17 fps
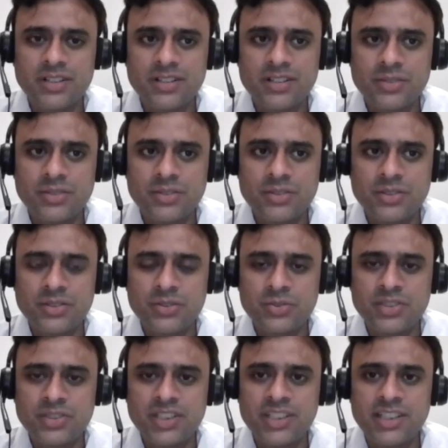
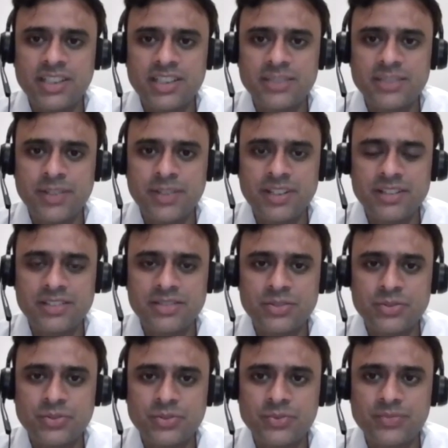to see the experience
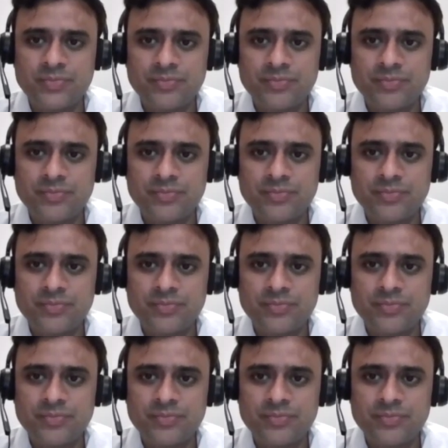through.